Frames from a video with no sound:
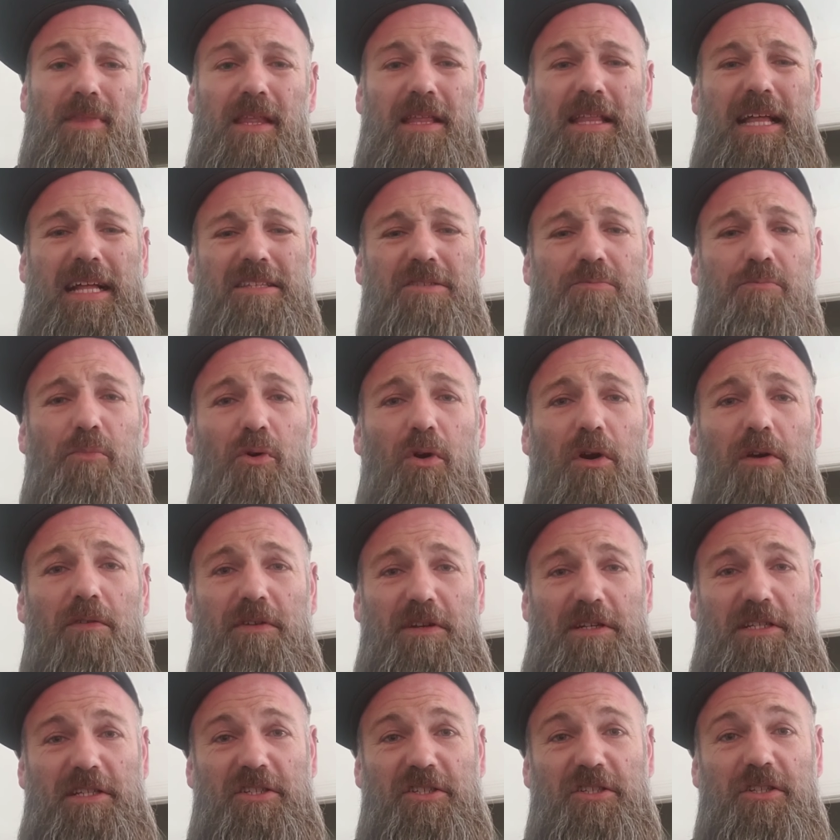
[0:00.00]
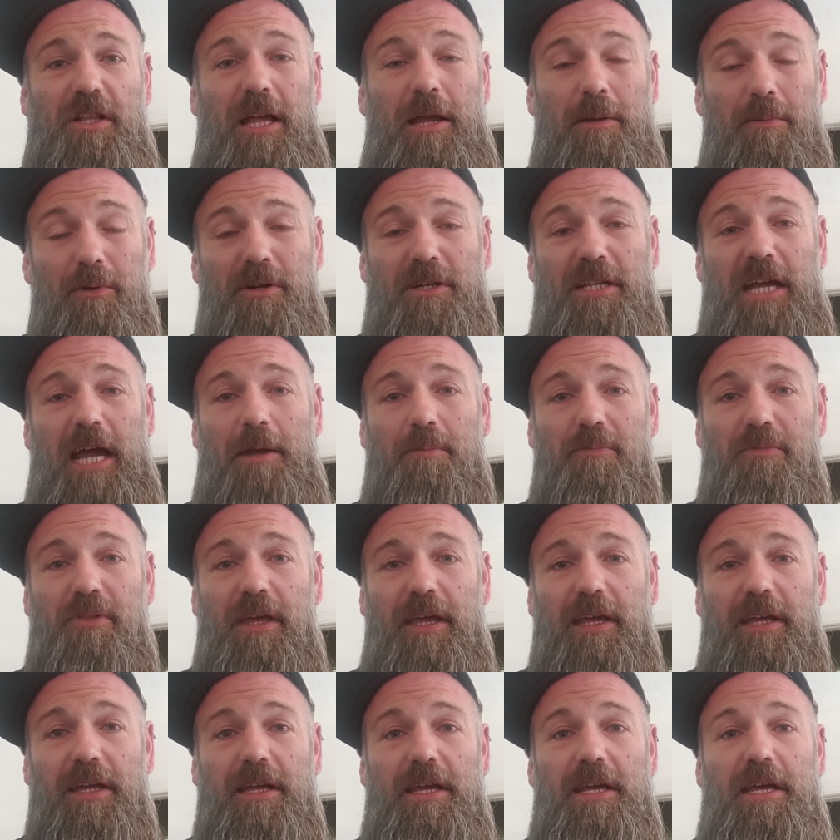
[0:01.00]
That's more of a disclaimer type
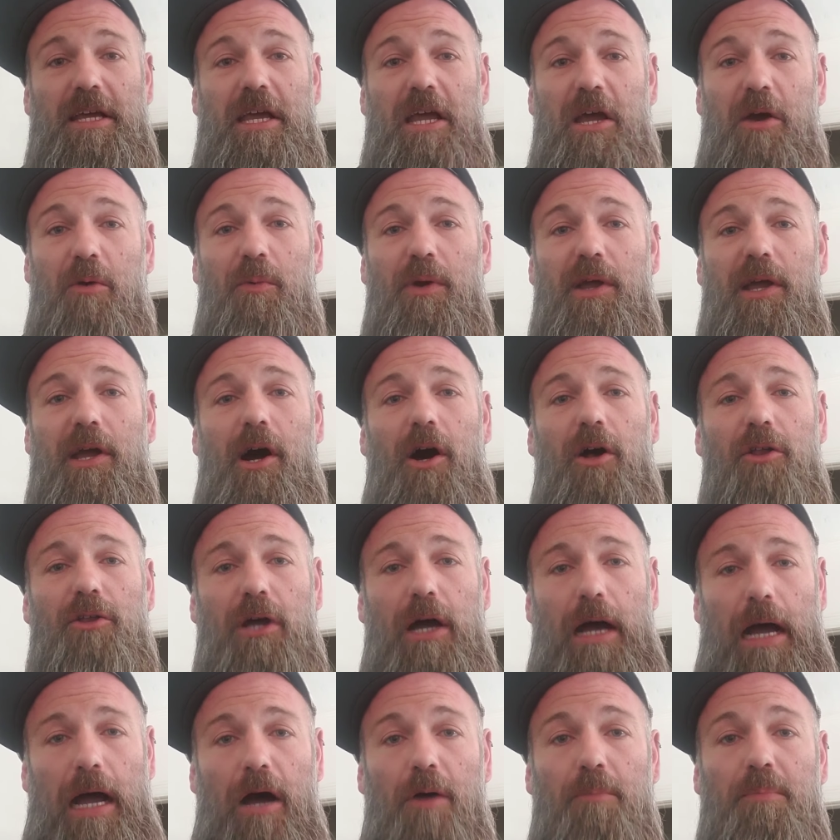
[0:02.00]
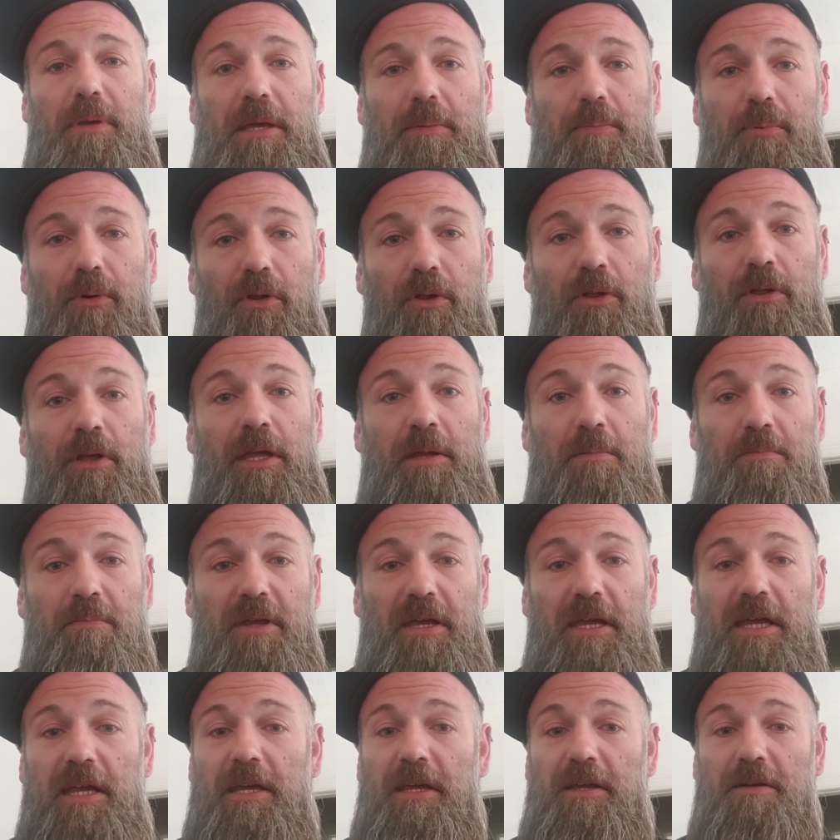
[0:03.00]
thing. And we all know how people can
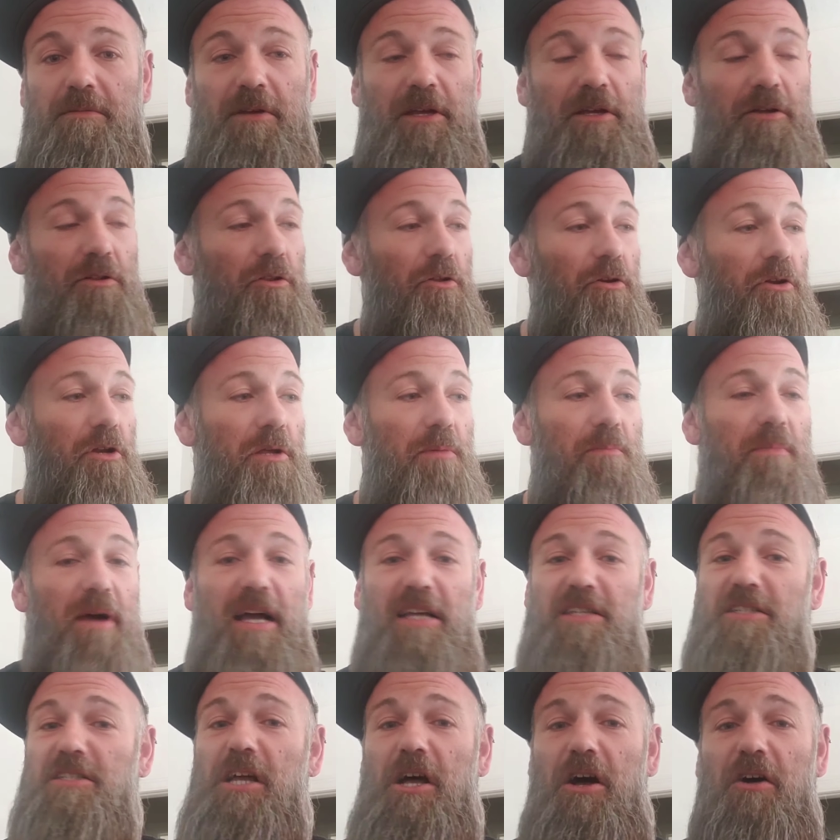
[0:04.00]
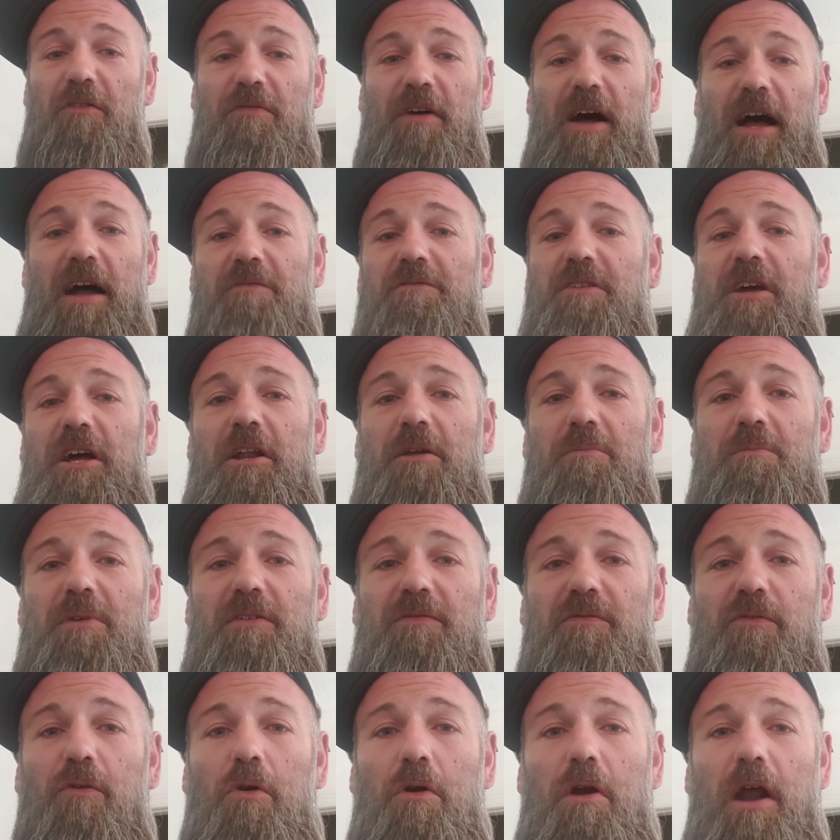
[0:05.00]
be, including myself. I've done it
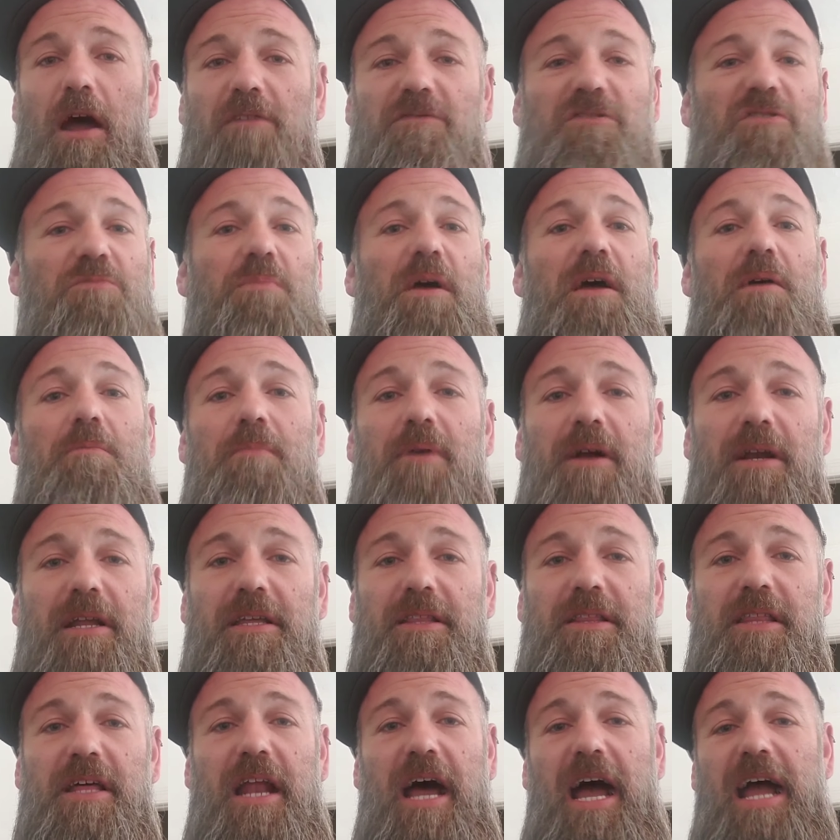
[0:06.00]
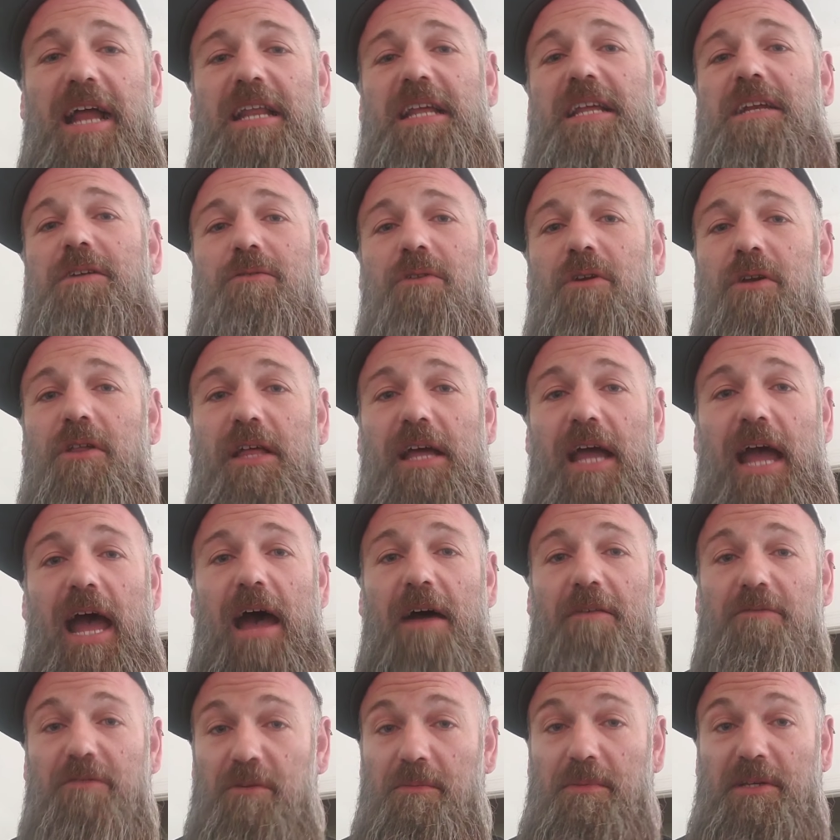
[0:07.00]
before. I've spent money that I didn't really
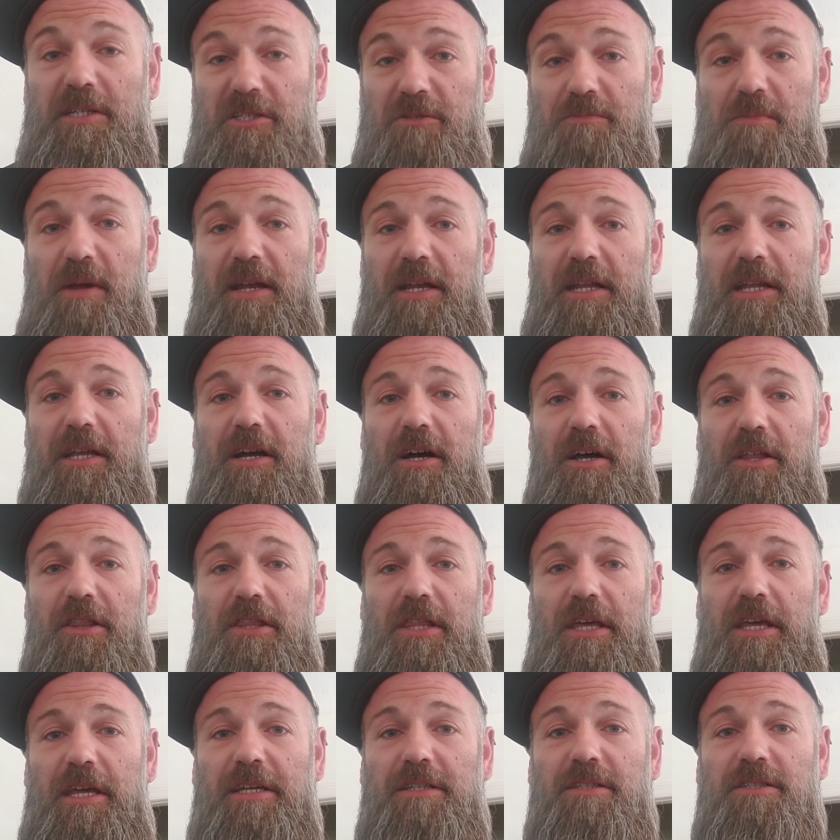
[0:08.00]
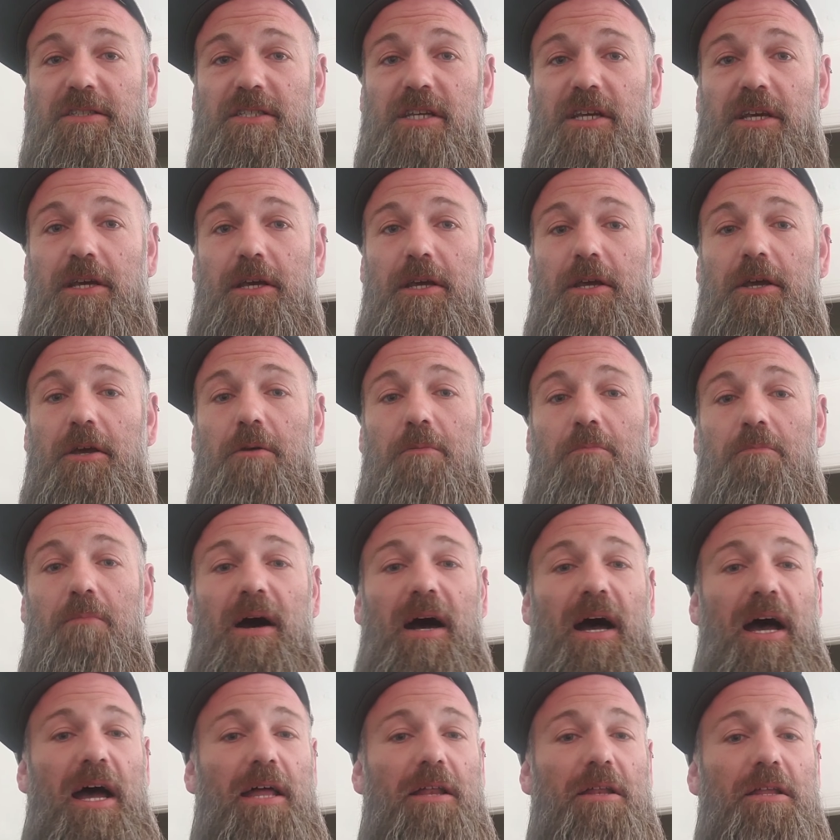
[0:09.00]
have to be spending on things.
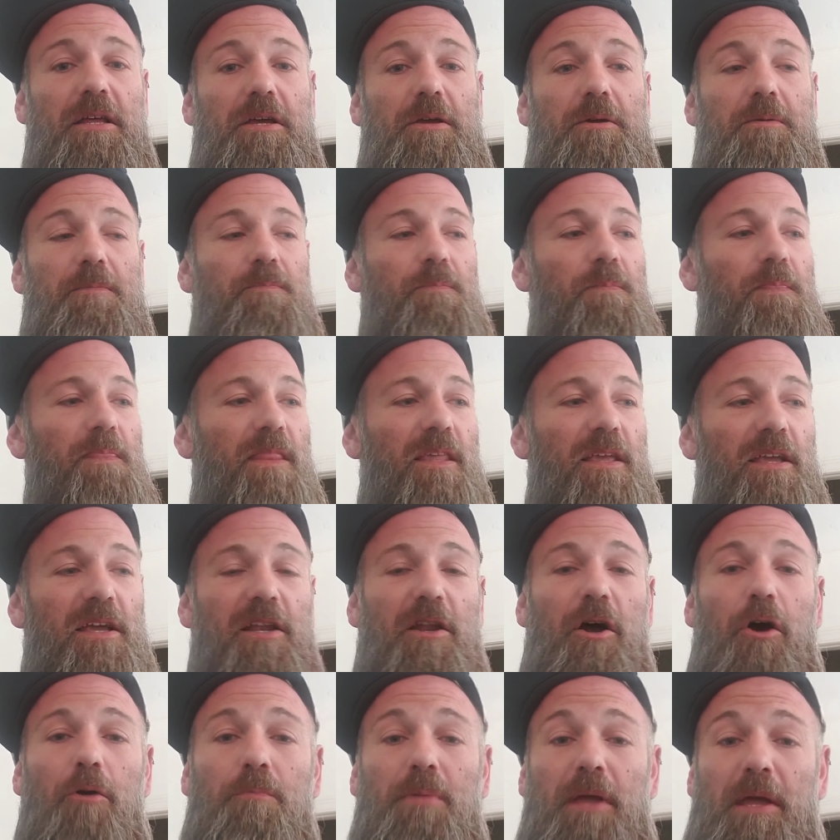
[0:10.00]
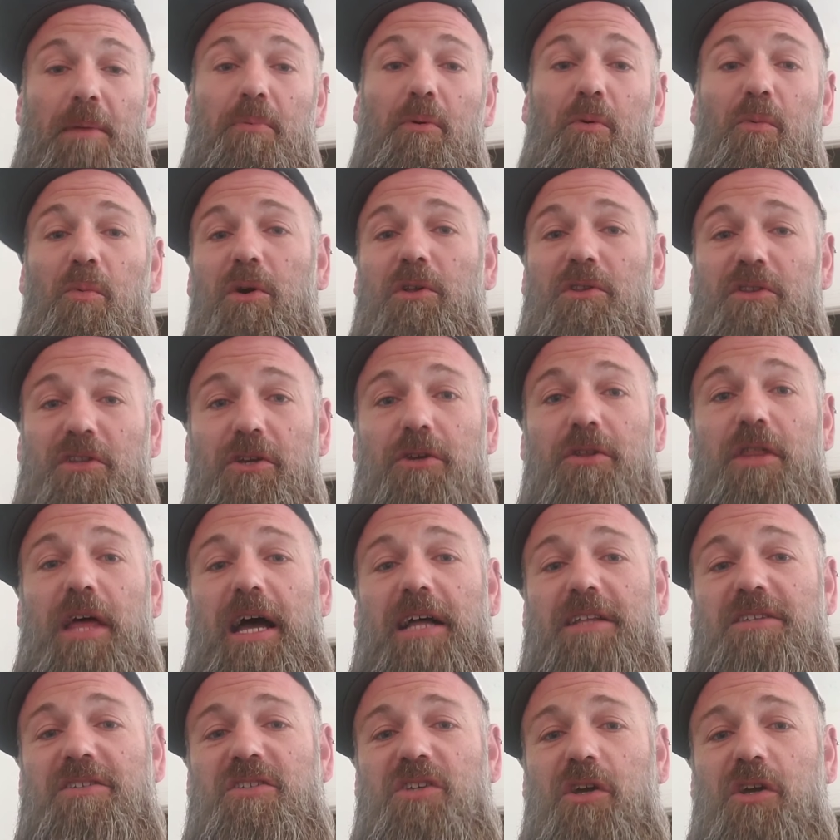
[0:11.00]
But, you know, people will do that.